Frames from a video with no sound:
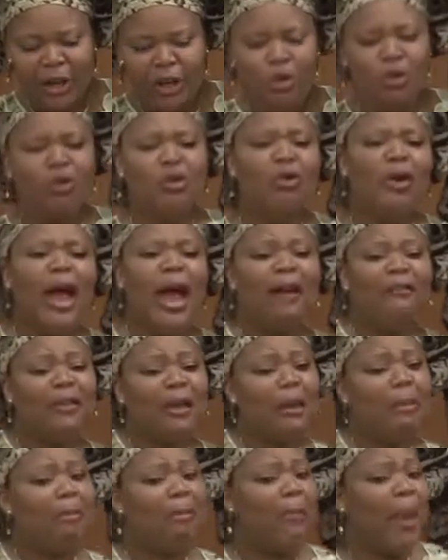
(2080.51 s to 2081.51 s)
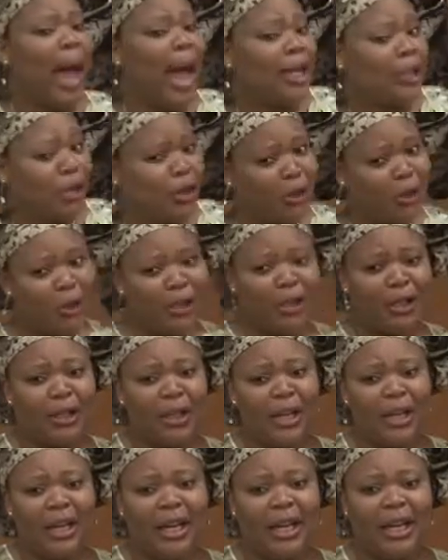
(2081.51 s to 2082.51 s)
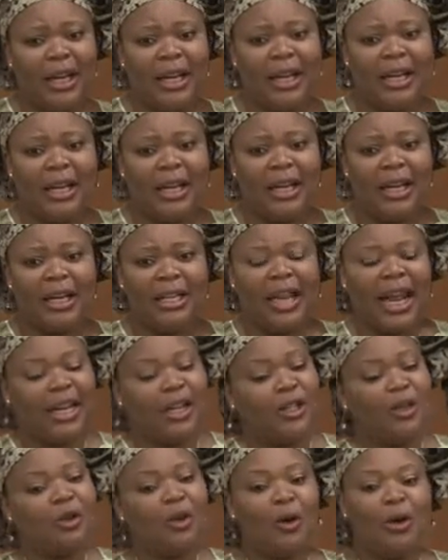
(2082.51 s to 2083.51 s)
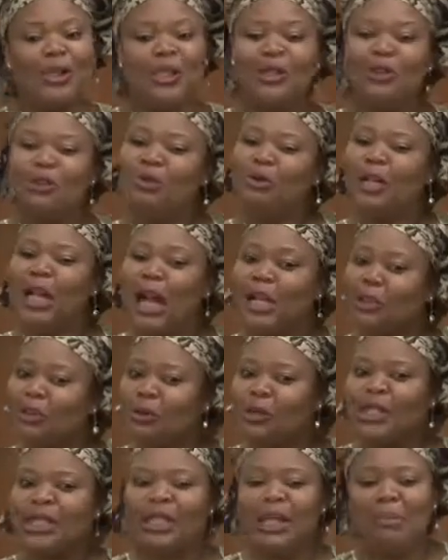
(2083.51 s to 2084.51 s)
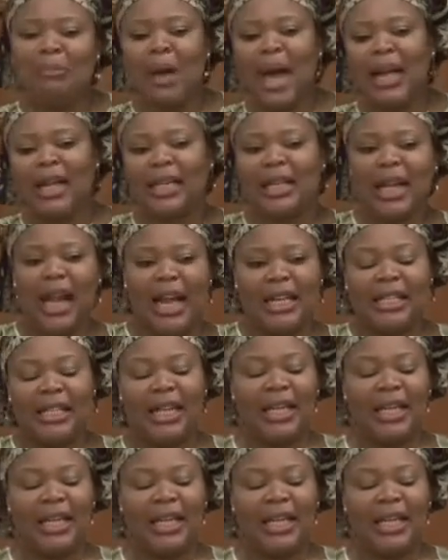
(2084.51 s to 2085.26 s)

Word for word: Do you have a passion that is causing you not to sleep at night?